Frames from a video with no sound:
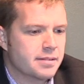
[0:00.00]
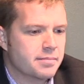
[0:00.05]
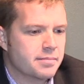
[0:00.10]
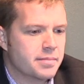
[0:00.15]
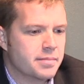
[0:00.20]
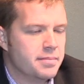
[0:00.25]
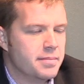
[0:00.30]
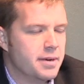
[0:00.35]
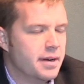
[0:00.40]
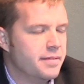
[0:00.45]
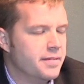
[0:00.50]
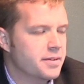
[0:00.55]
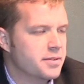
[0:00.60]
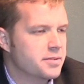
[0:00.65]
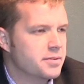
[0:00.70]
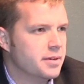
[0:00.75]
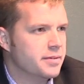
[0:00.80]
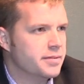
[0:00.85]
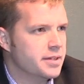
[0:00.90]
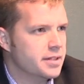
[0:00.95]
been married for
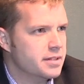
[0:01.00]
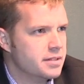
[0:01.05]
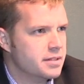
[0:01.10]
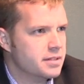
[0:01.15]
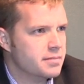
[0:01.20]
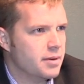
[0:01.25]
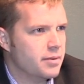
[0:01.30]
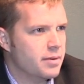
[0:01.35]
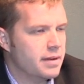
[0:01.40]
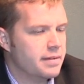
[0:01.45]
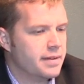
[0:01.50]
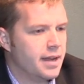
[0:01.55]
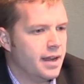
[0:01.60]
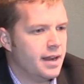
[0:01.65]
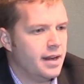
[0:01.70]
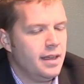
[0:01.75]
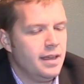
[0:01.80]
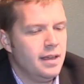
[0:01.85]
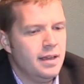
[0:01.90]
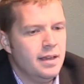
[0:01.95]
12 years to my wife,
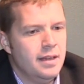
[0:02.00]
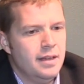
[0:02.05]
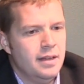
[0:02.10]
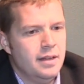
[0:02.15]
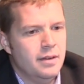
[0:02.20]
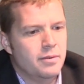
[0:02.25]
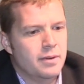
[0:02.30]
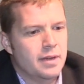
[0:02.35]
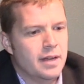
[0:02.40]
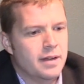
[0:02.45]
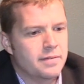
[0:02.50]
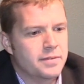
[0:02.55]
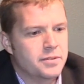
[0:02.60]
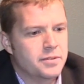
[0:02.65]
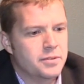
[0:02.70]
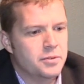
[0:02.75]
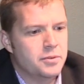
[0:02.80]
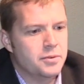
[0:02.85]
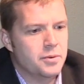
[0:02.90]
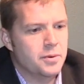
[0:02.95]
Katie. We have
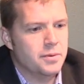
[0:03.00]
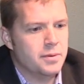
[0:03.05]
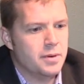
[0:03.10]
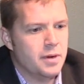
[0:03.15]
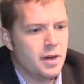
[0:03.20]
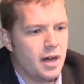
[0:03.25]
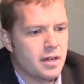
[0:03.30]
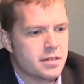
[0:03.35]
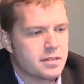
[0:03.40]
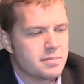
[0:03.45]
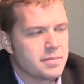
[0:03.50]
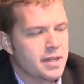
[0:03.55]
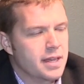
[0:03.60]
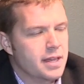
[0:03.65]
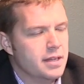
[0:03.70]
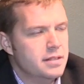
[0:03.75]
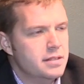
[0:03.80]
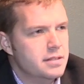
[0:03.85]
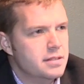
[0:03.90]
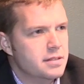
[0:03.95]
two awesome
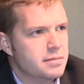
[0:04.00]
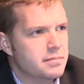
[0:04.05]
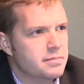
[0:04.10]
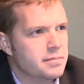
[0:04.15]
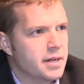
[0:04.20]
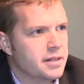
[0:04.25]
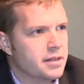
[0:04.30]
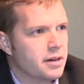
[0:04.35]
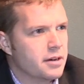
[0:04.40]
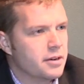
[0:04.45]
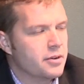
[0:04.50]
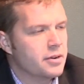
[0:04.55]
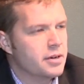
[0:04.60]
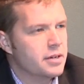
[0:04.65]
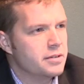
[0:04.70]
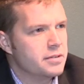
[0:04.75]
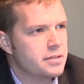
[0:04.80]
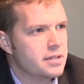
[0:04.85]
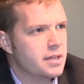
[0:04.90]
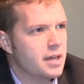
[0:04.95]
kids, my daughter Nora,
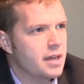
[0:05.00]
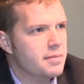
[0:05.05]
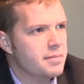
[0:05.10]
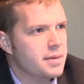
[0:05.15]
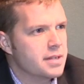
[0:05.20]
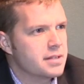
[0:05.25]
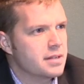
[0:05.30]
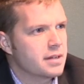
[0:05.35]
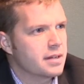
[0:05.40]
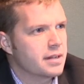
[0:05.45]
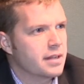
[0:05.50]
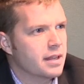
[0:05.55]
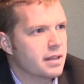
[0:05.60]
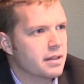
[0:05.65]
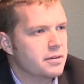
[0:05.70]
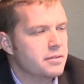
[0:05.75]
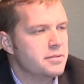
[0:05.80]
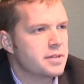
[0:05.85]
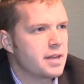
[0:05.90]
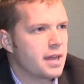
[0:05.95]
who's 10, and my son
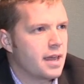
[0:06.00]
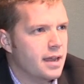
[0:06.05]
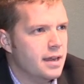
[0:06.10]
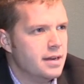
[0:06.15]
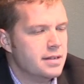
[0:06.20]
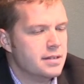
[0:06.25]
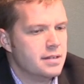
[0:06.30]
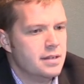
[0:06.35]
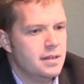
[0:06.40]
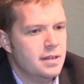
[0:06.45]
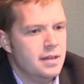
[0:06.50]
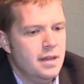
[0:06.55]
Kellen, who's 8.